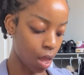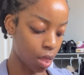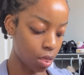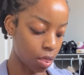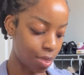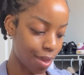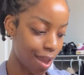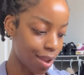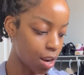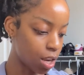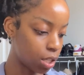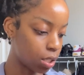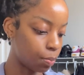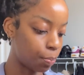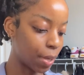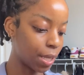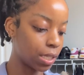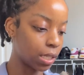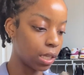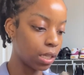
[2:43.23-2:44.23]
that is
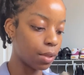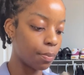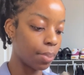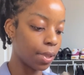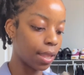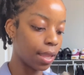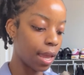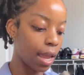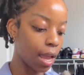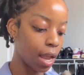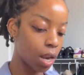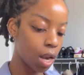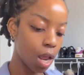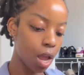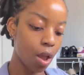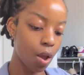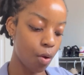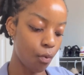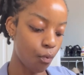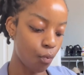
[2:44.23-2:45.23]
basically the plan
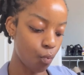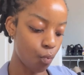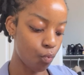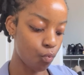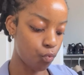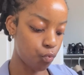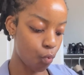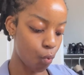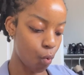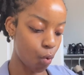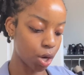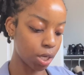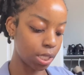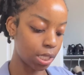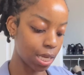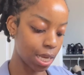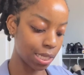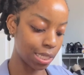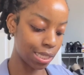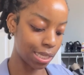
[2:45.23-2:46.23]
for
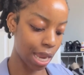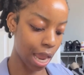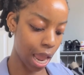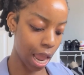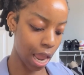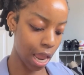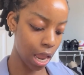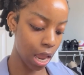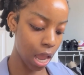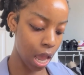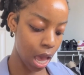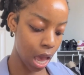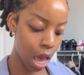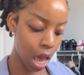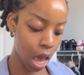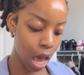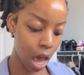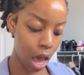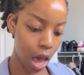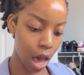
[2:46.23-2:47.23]
today.
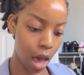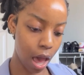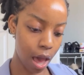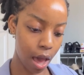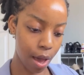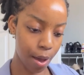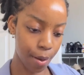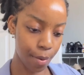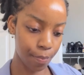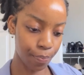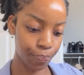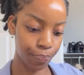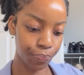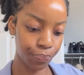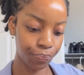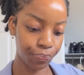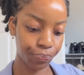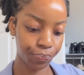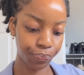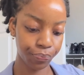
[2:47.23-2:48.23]

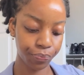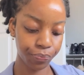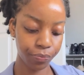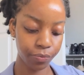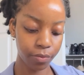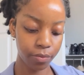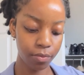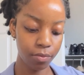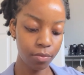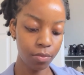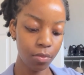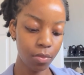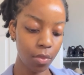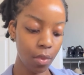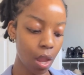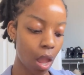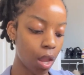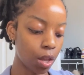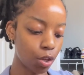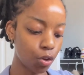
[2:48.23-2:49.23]

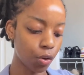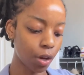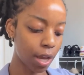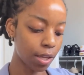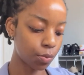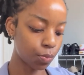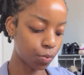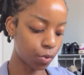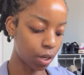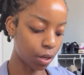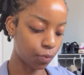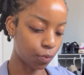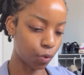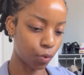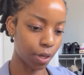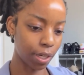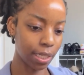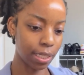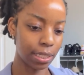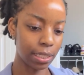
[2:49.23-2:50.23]
You guys would have
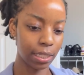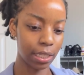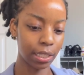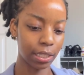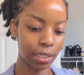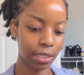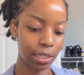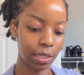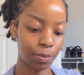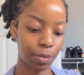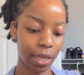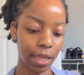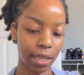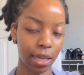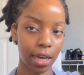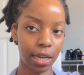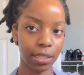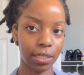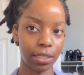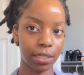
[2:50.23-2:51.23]
already seen this in my
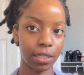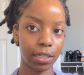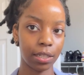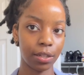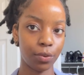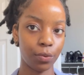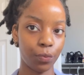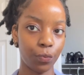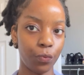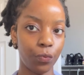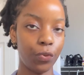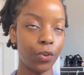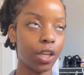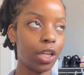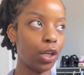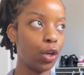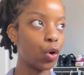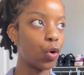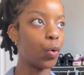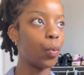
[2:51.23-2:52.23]
last
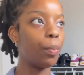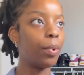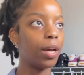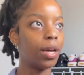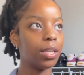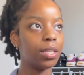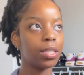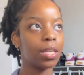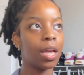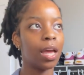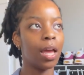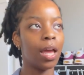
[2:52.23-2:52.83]
video, but